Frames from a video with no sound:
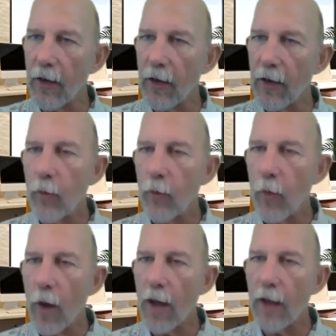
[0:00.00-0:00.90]
red
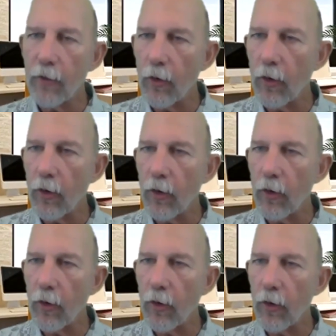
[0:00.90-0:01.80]
wine, of course,
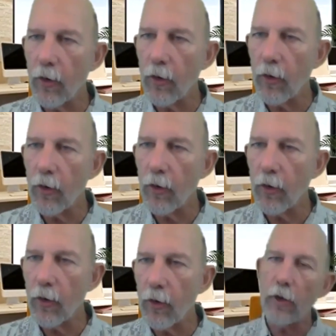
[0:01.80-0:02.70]
not to excess,
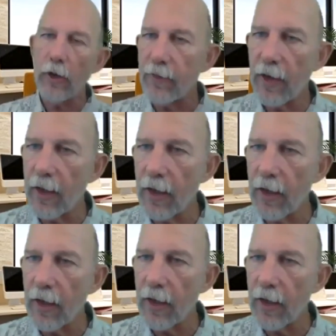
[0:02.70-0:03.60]
you'll even get
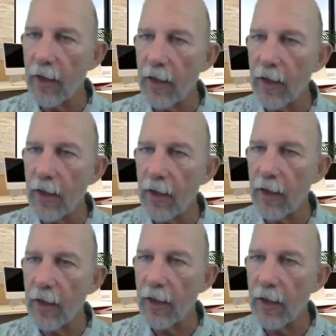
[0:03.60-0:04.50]
a double or
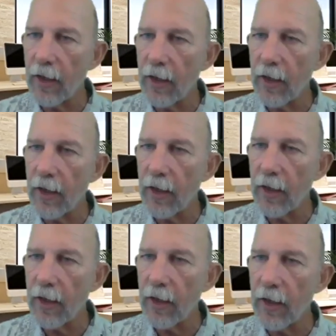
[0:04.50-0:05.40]
triple dose. So
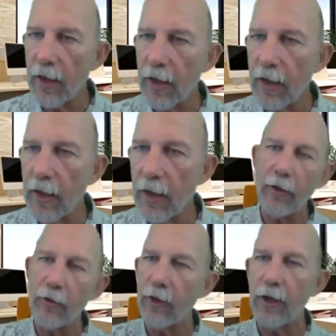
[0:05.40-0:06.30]
I absolutely
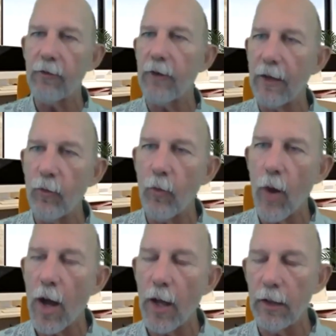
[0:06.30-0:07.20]
say, hey, drink red
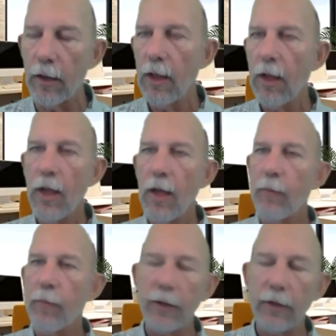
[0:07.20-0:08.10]
wine.
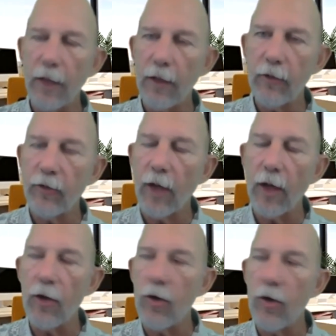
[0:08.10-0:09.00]
But there's
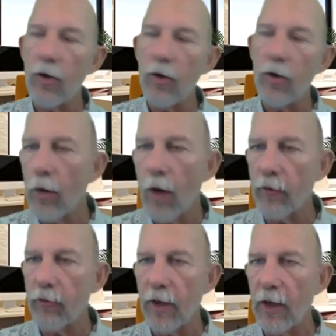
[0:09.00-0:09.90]
no
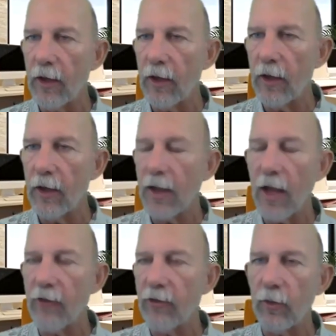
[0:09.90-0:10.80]

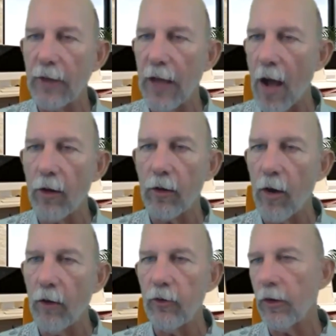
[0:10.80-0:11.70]
contraindication with
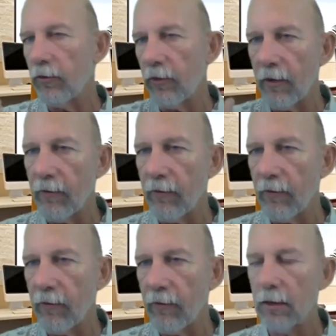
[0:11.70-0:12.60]
alcohol. You can drink
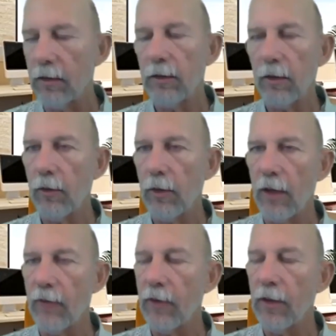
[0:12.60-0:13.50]
vodka or
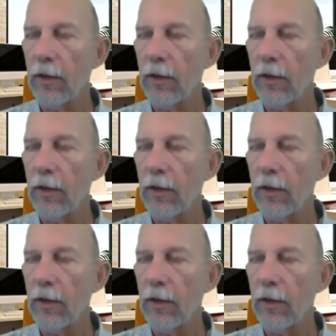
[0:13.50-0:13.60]
whatever.